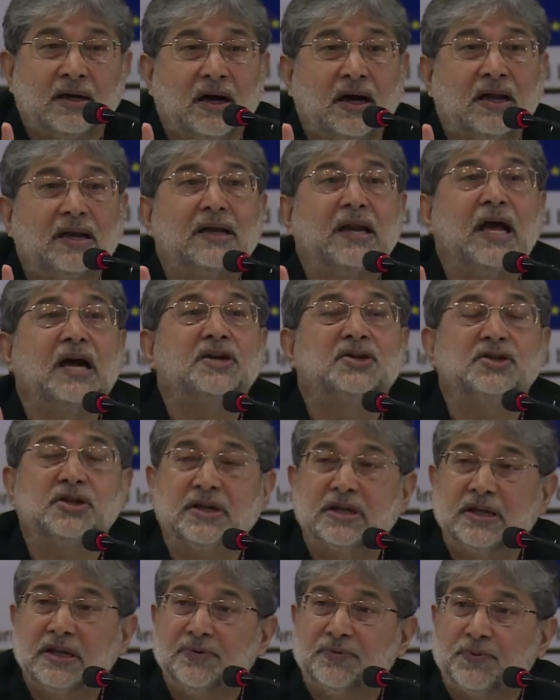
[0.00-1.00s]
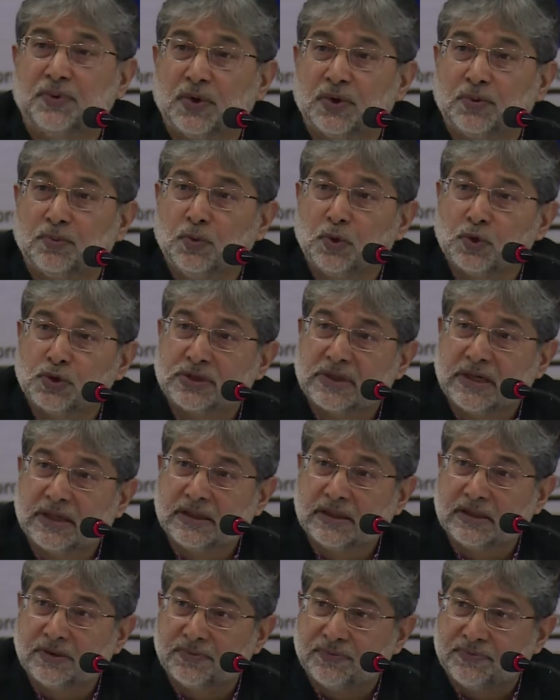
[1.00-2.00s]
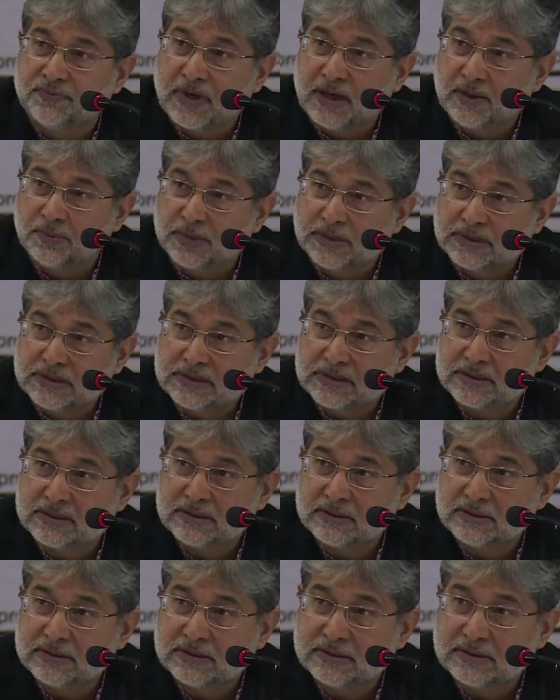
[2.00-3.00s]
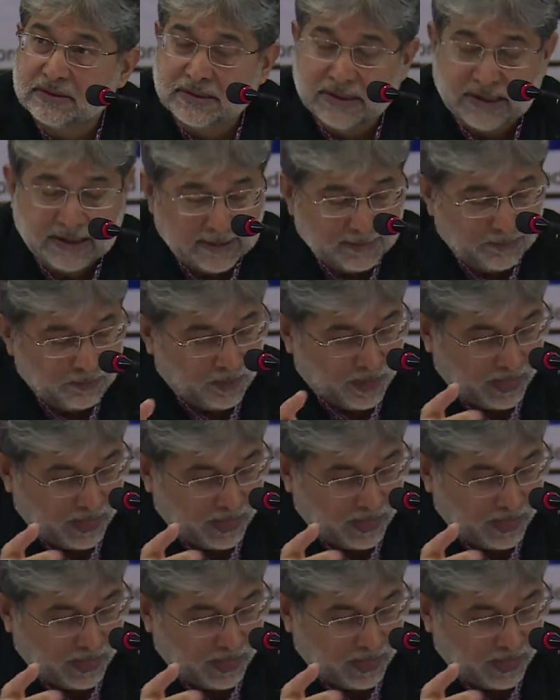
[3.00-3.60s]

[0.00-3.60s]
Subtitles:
a luxury for most Indian farmers, right?